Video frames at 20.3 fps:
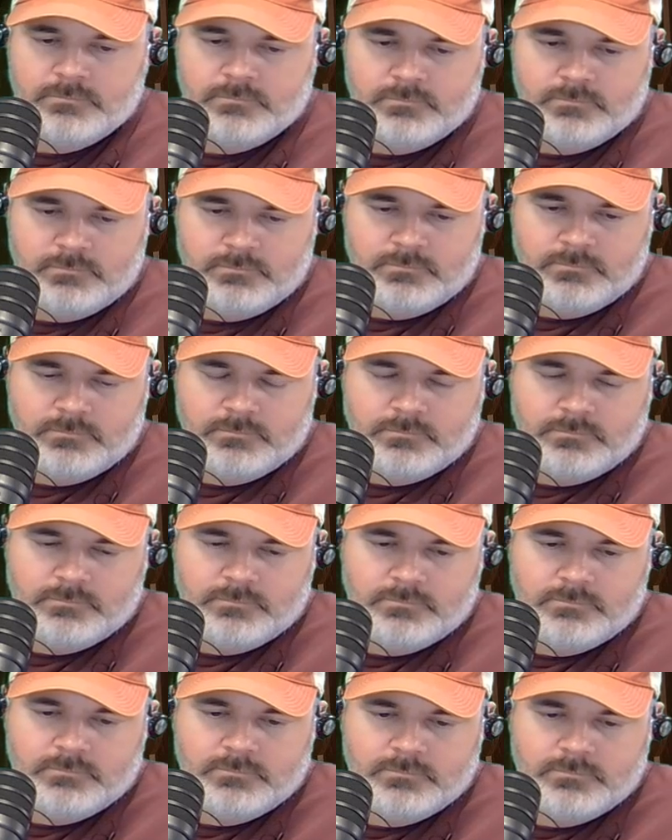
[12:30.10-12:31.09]

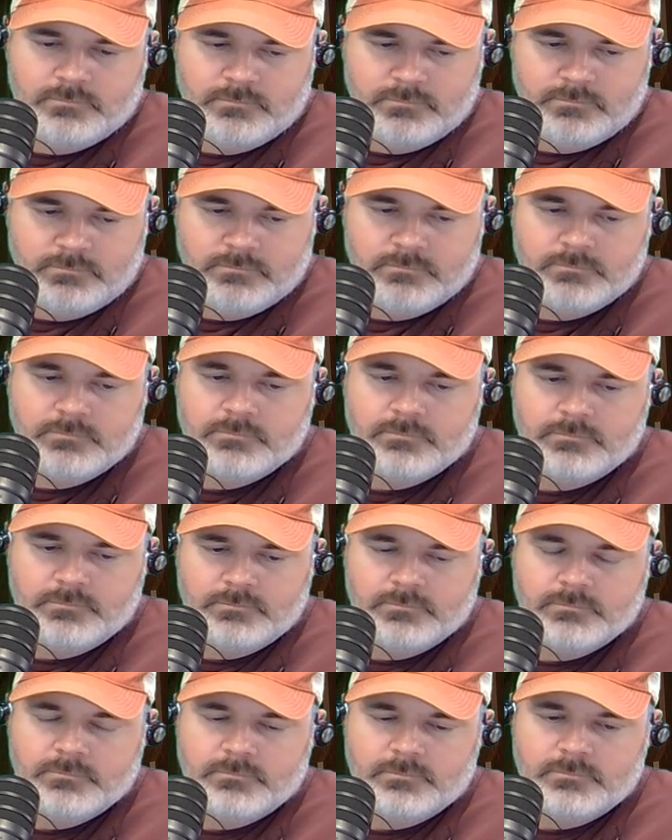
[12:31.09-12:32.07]

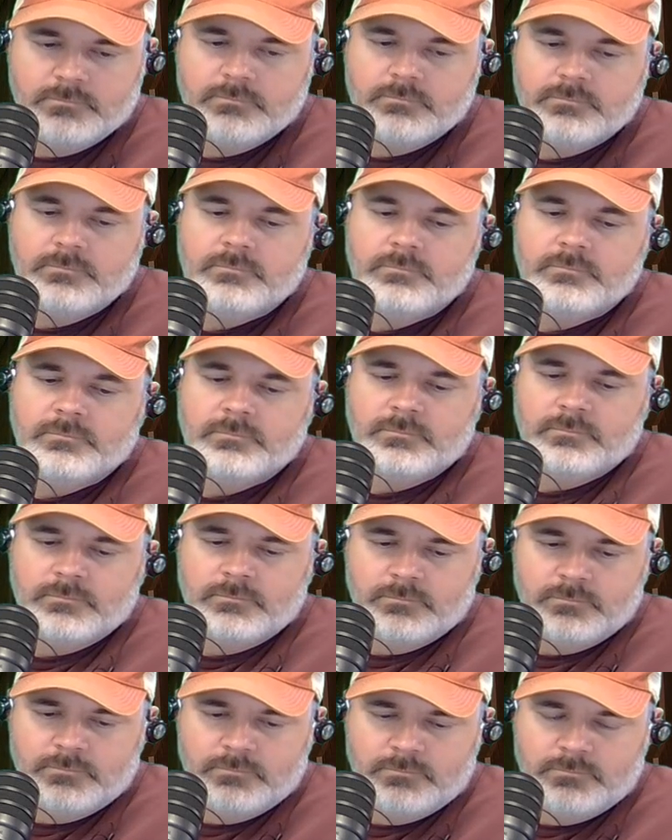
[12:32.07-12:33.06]

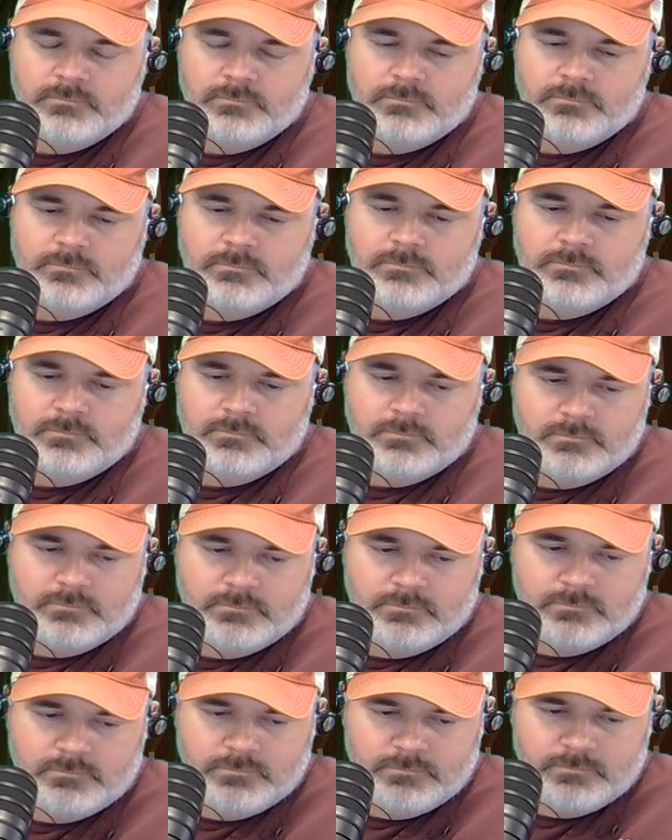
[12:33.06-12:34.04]

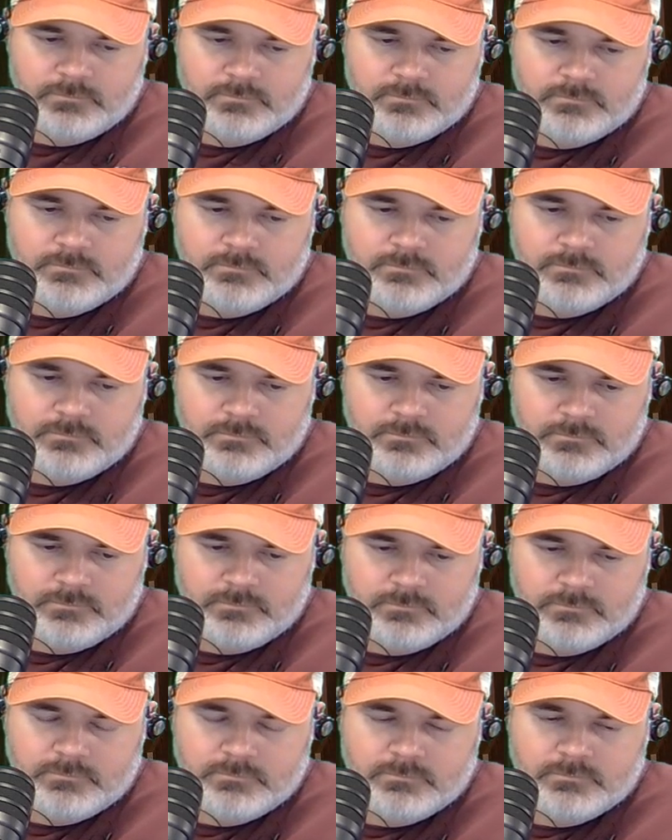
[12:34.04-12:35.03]

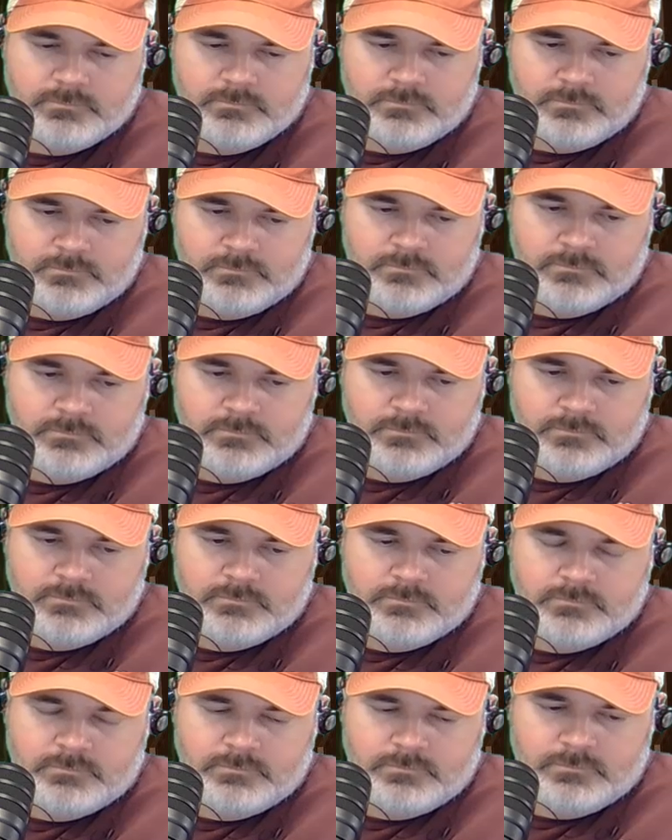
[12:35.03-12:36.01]

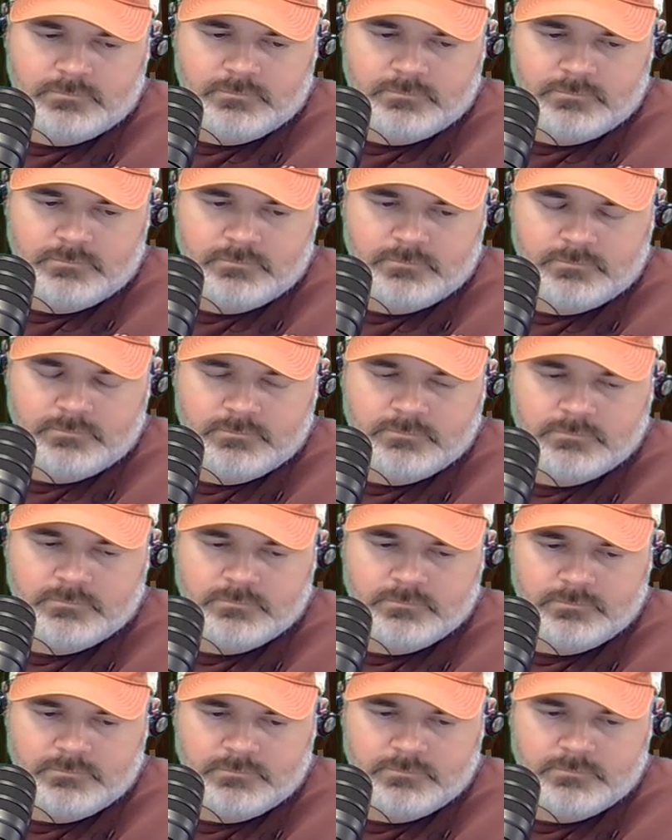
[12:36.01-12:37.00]

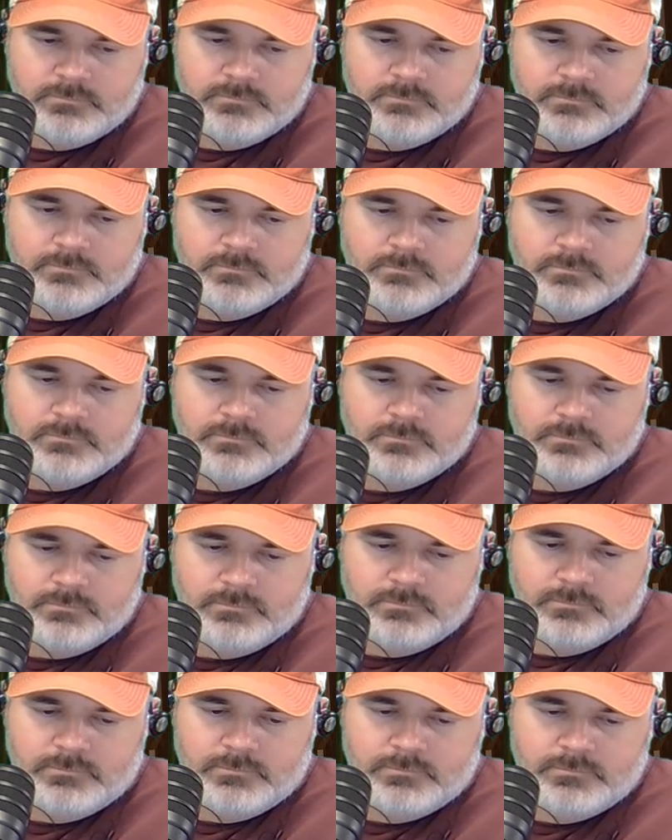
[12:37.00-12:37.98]

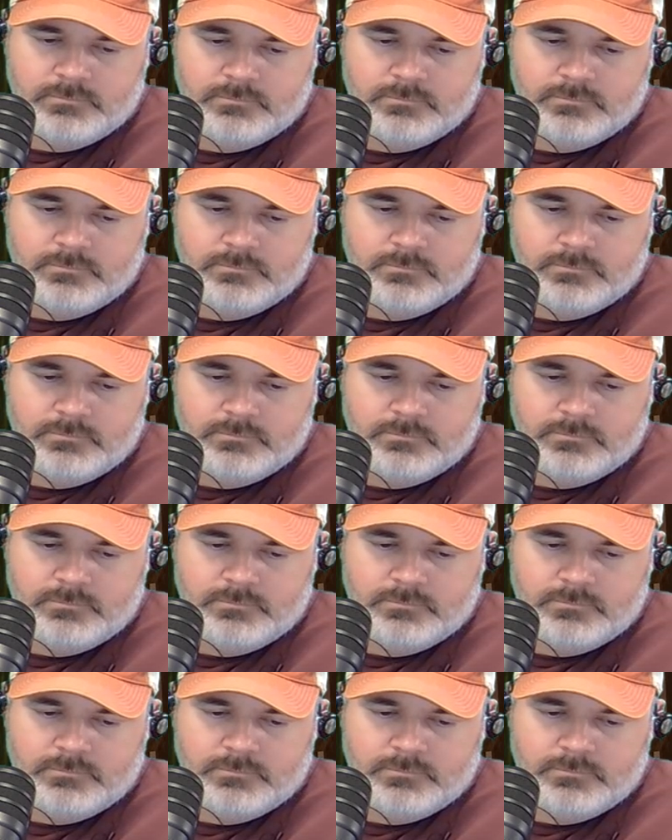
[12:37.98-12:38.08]
No words are spoken by the person on screen.